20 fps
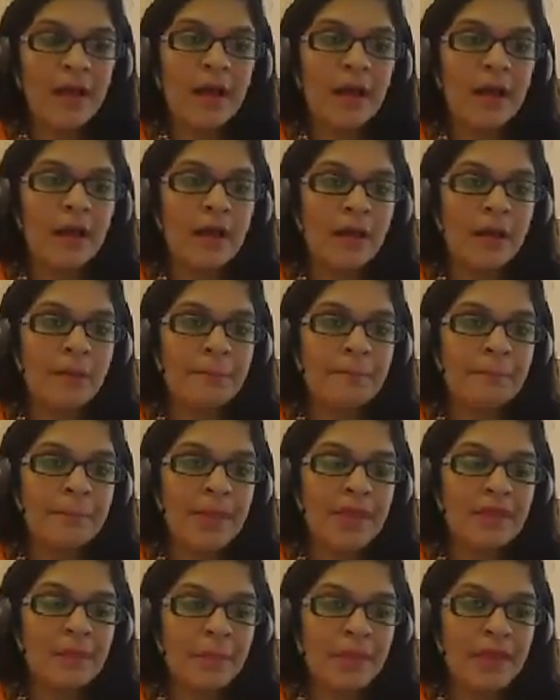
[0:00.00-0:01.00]

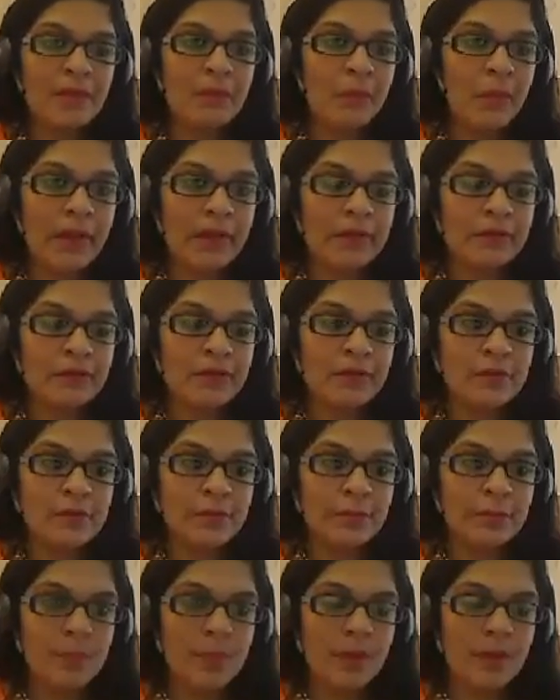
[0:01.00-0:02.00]
In the meanwhile,
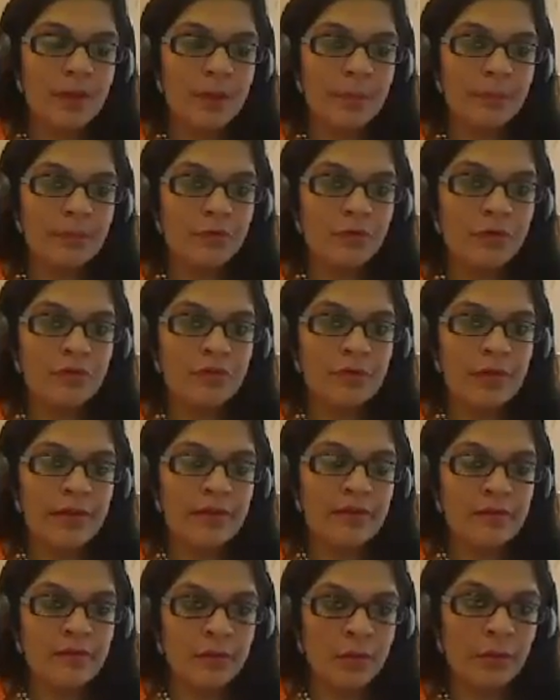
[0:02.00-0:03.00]
just
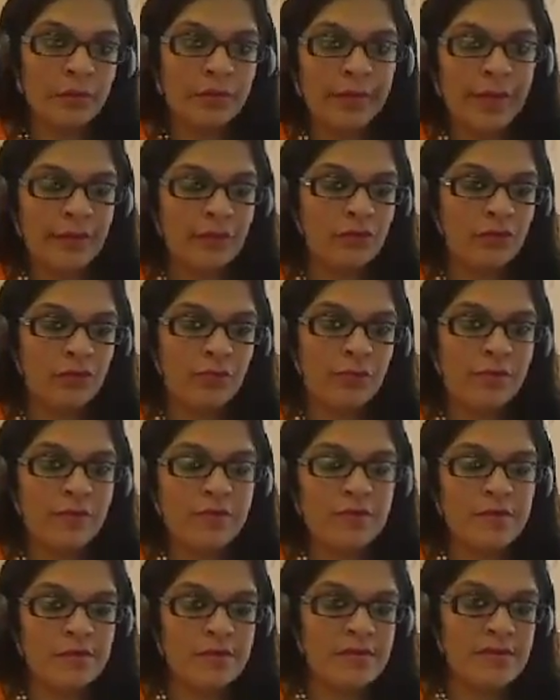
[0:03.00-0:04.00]
let's get through
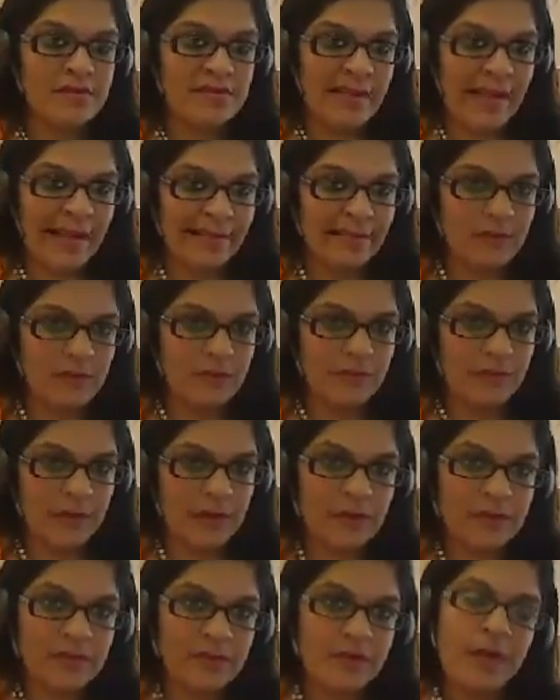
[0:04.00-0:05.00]
these slides
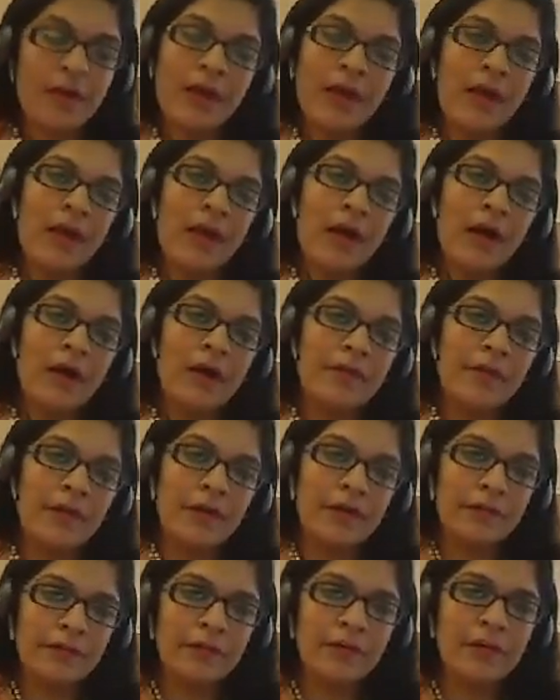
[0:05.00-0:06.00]
first. There are
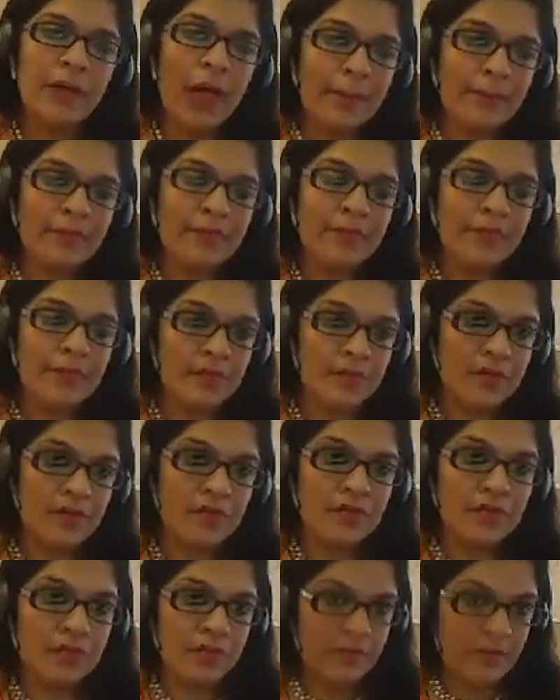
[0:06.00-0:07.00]
different types of
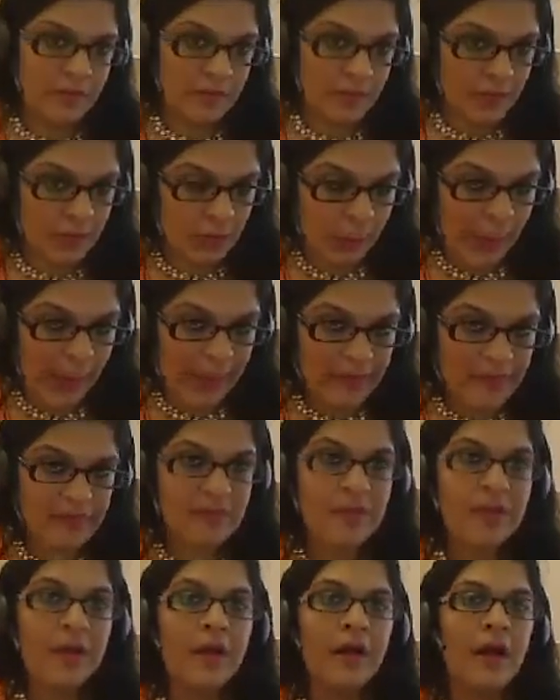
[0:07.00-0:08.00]
institutions in the
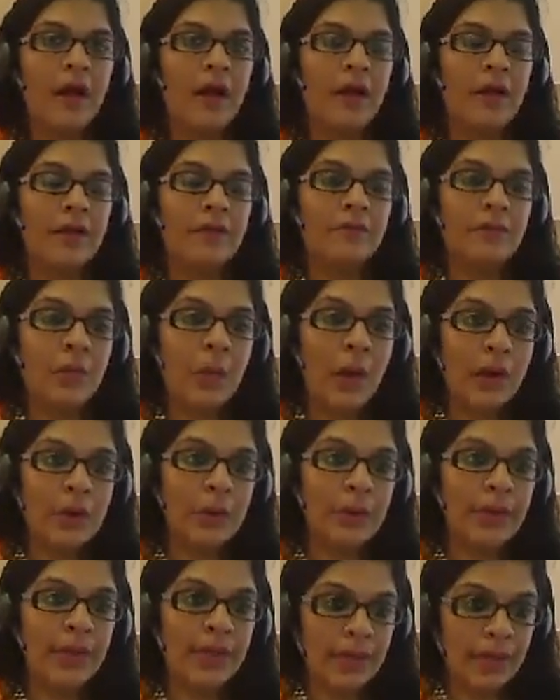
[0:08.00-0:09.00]
US if you are
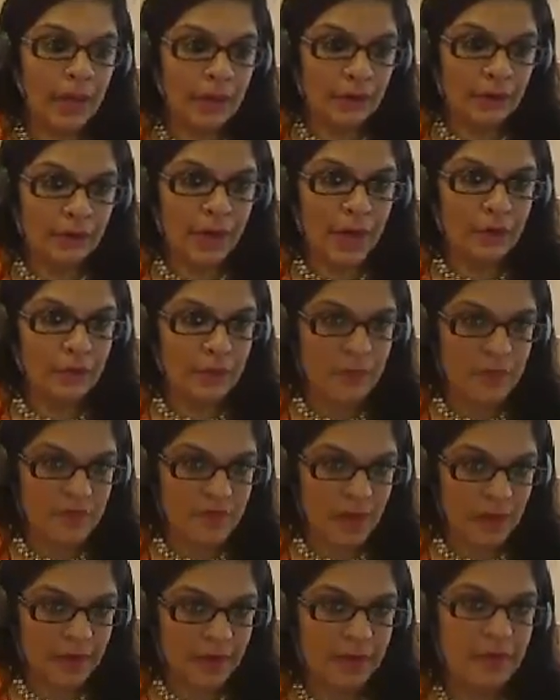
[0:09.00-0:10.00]
looking at undergraduate
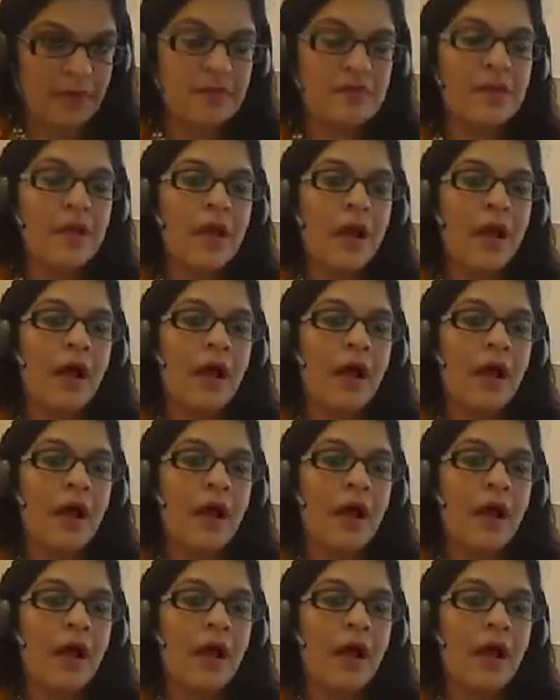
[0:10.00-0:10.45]
studies.